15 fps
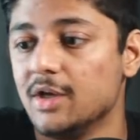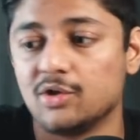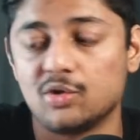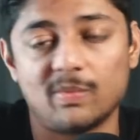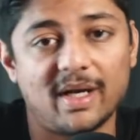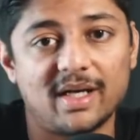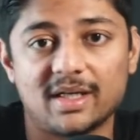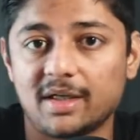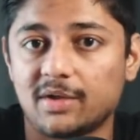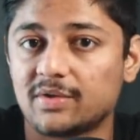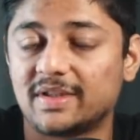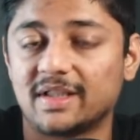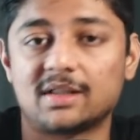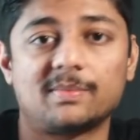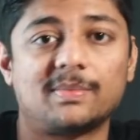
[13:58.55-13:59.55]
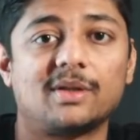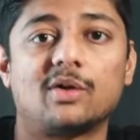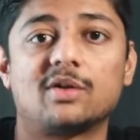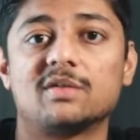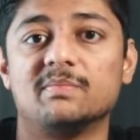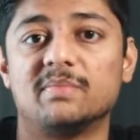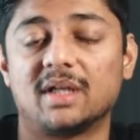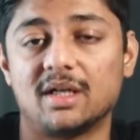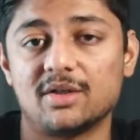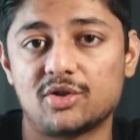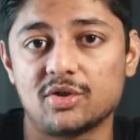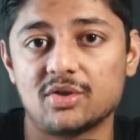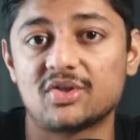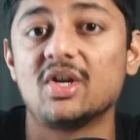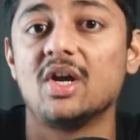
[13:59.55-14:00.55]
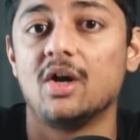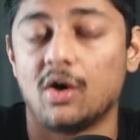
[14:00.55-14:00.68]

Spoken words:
you might need to set up a lot of branches.